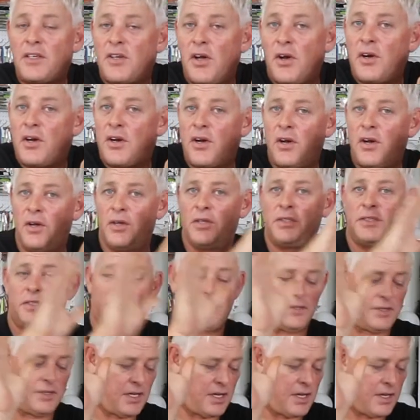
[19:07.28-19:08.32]

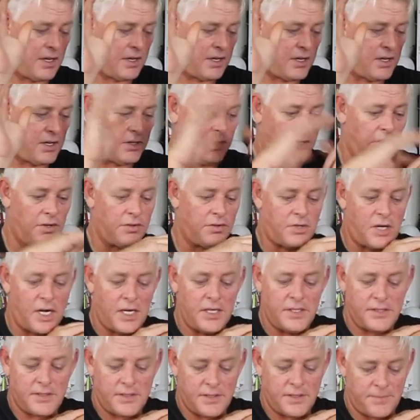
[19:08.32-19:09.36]
concludes Galjoen
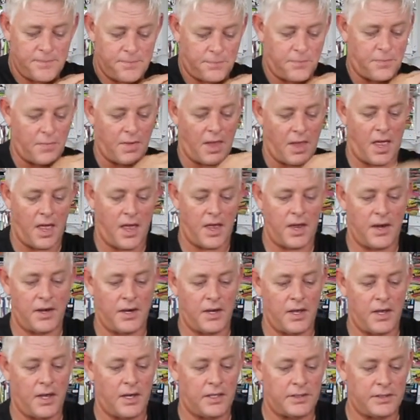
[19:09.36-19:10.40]
Trace.
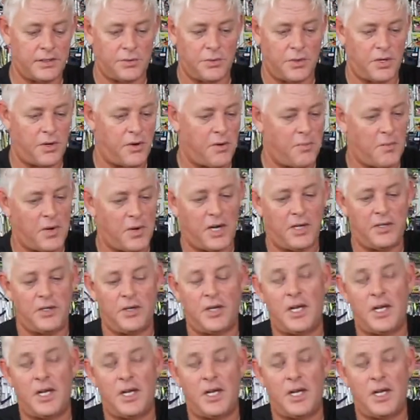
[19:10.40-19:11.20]
And I just want to remind you